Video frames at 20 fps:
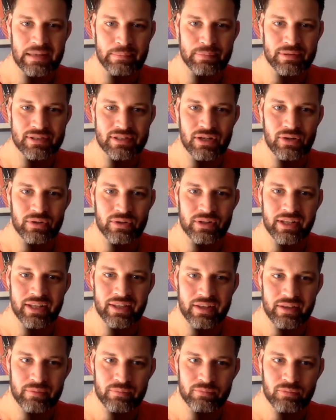episode and
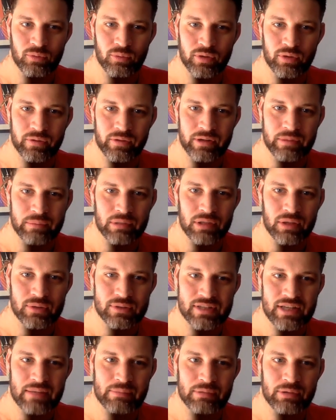then the, the one where he
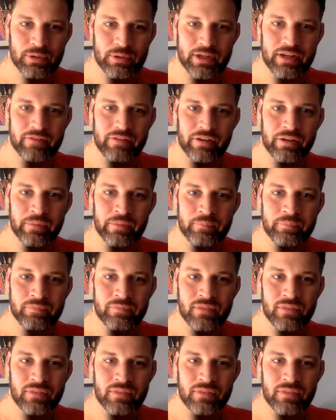blows up or whatever.